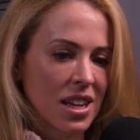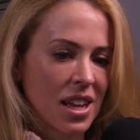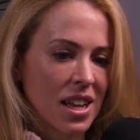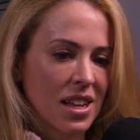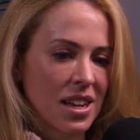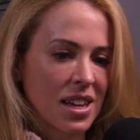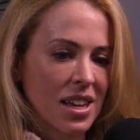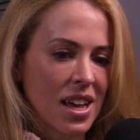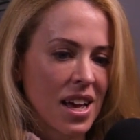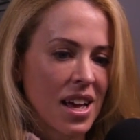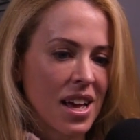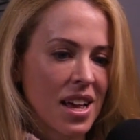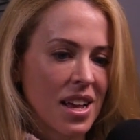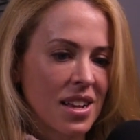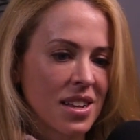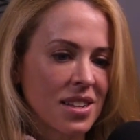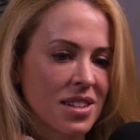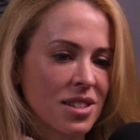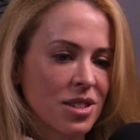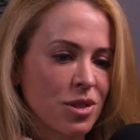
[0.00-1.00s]
And
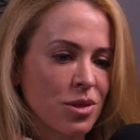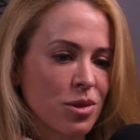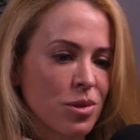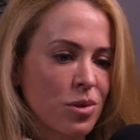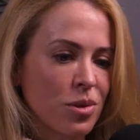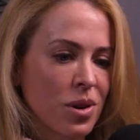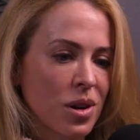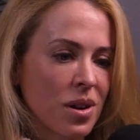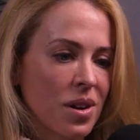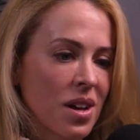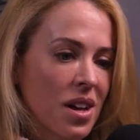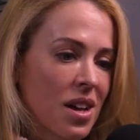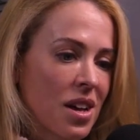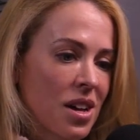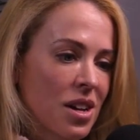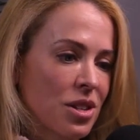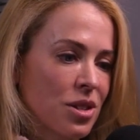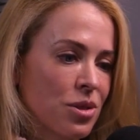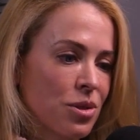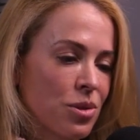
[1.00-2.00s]
again, to
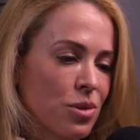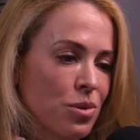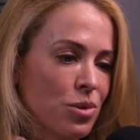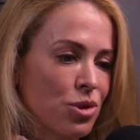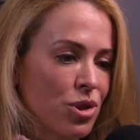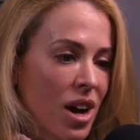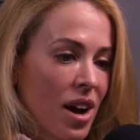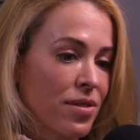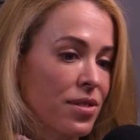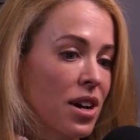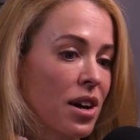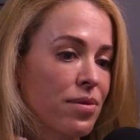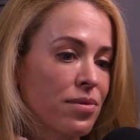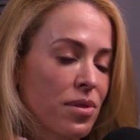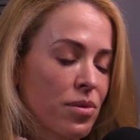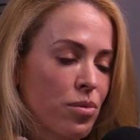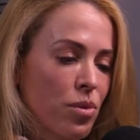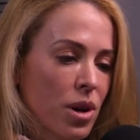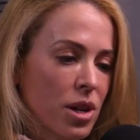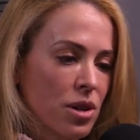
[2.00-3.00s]
to draft off
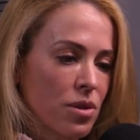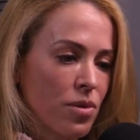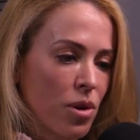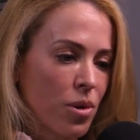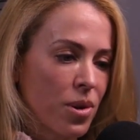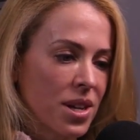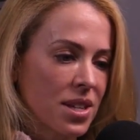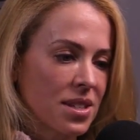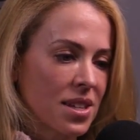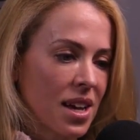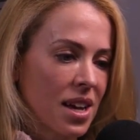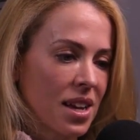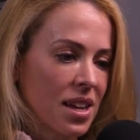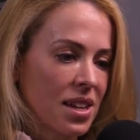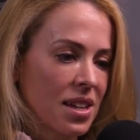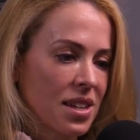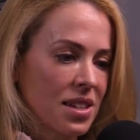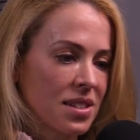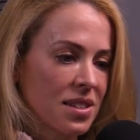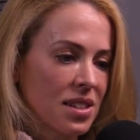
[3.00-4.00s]
of what you've always said,
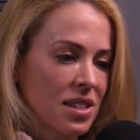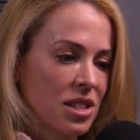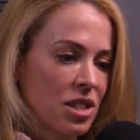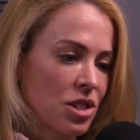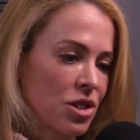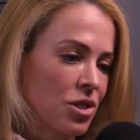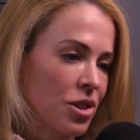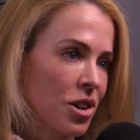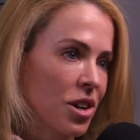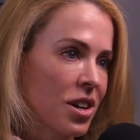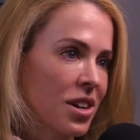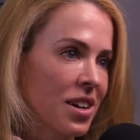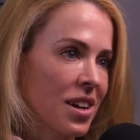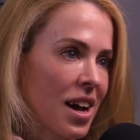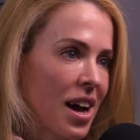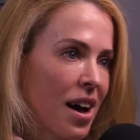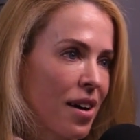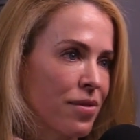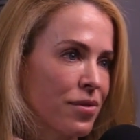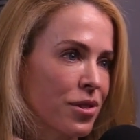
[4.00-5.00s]
it is the dessert
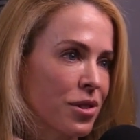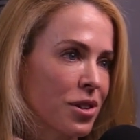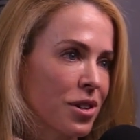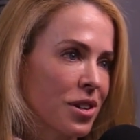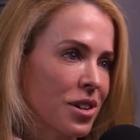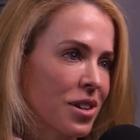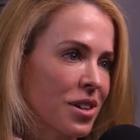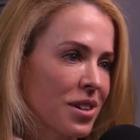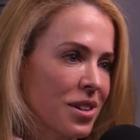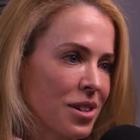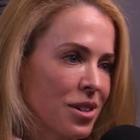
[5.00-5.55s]
after,